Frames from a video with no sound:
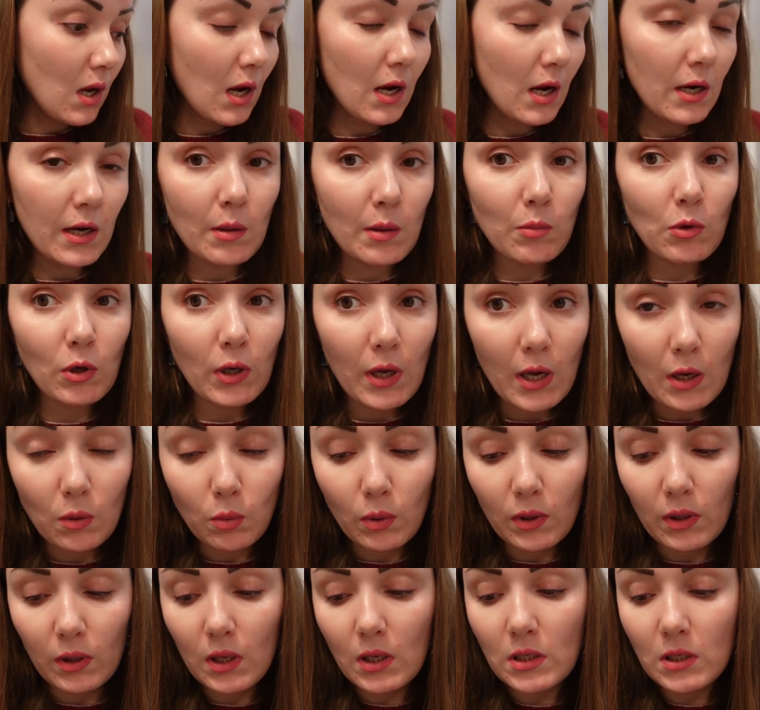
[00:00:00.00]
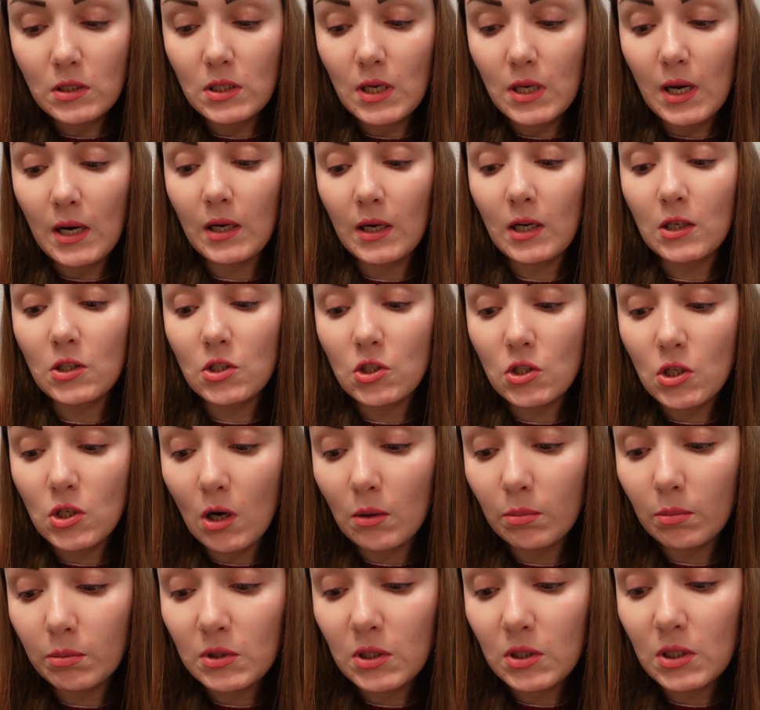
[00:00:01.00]
And I'm okay with this and I
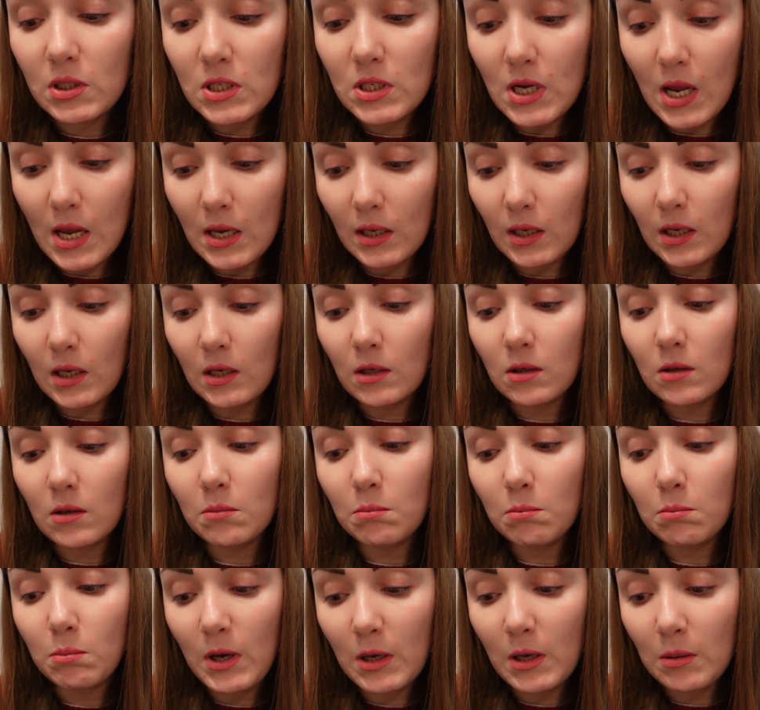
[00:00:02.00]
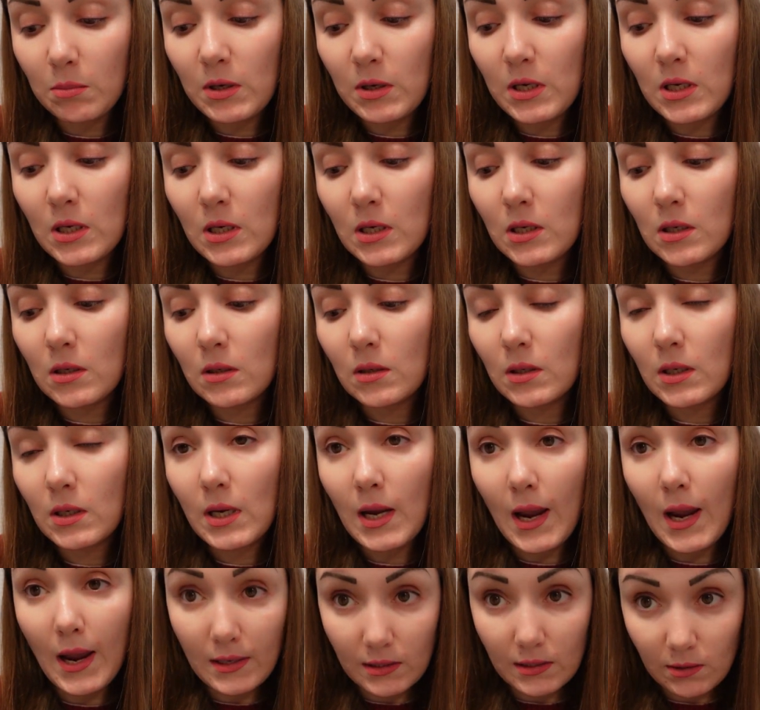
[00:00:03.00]
stopped taking baby
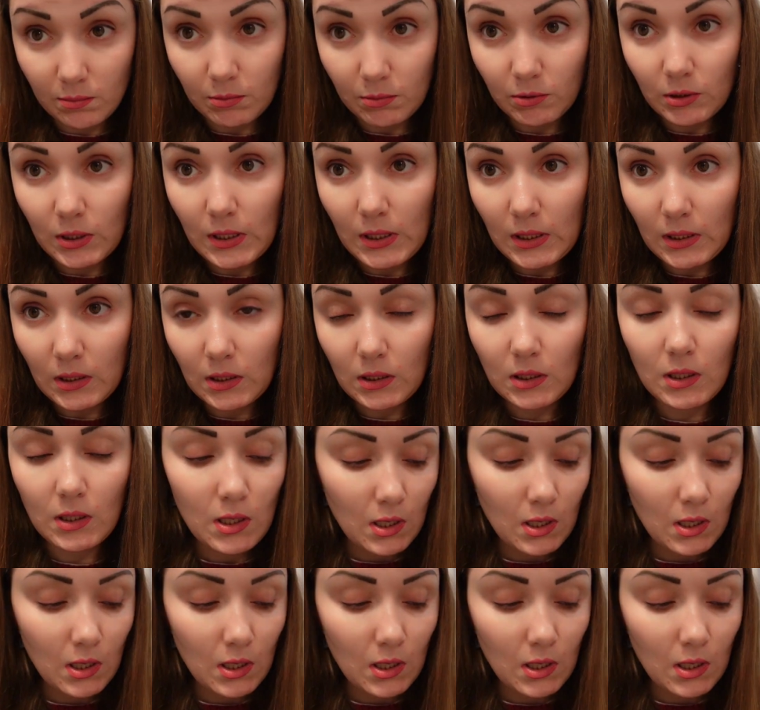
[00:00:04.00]
aspirin